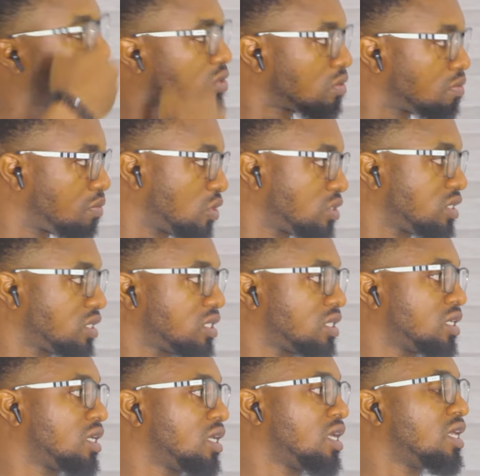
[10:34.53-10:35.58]
the body
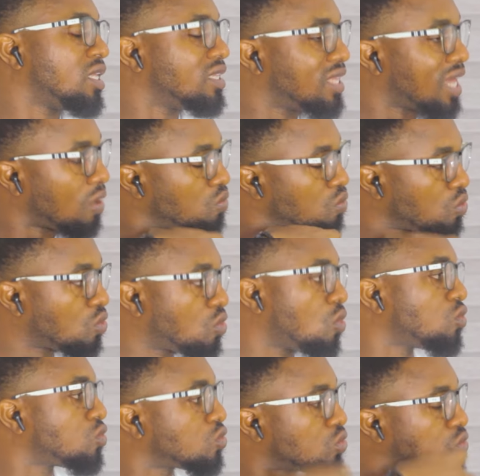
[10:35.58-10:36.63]
that will go
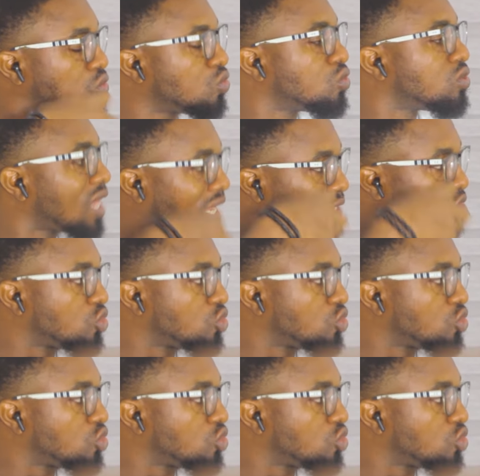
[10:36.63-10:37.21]
to do that